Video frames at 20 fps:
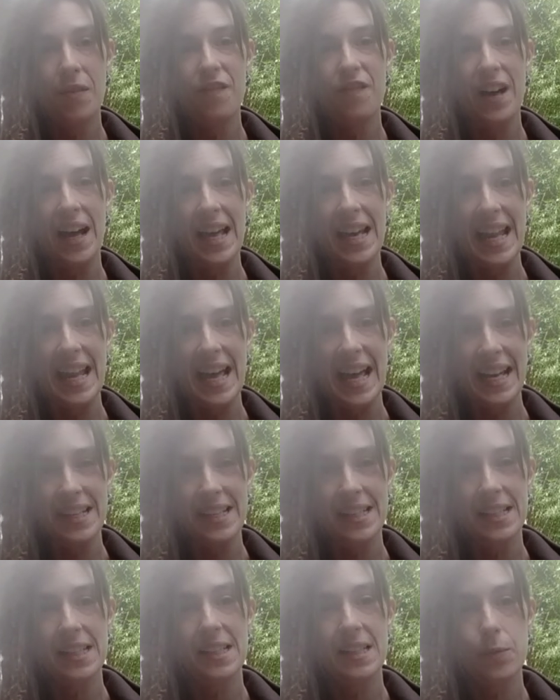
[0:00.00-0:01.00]
that
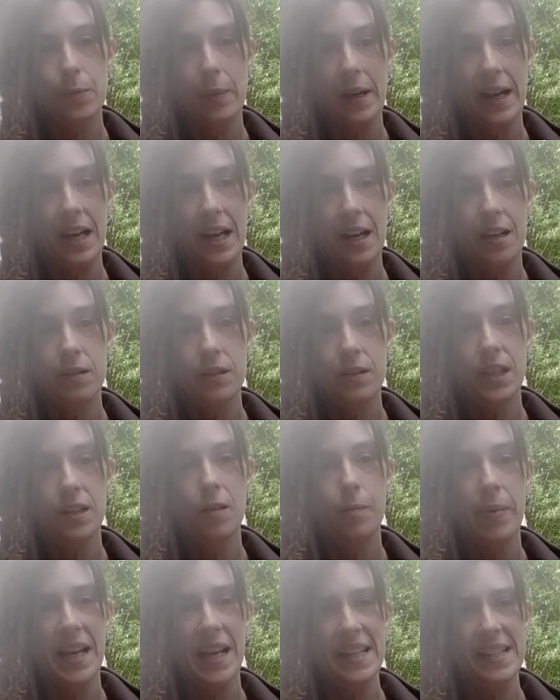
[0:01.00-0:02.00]
land as well, you're
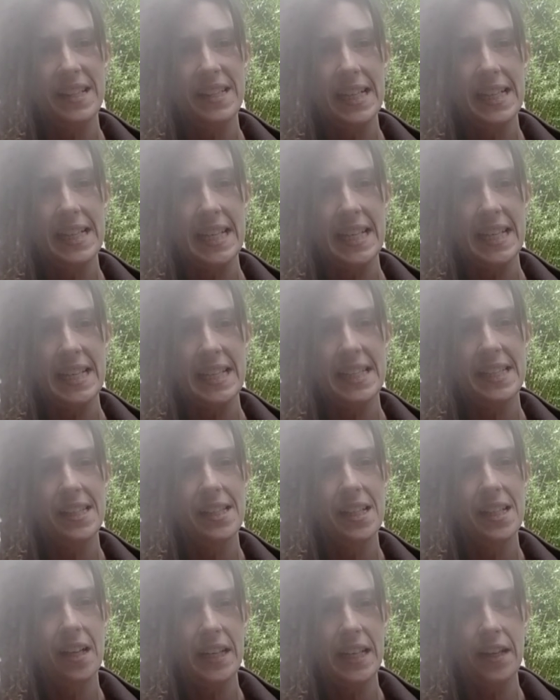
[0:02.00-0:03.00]
basically
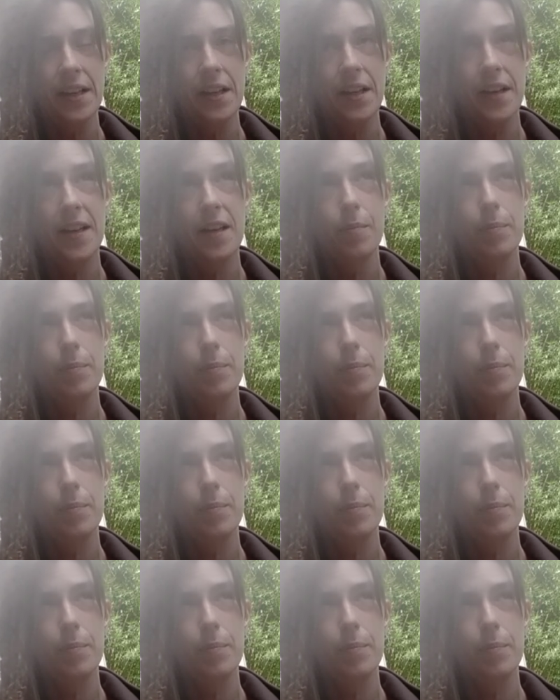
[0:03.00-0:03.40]
signing up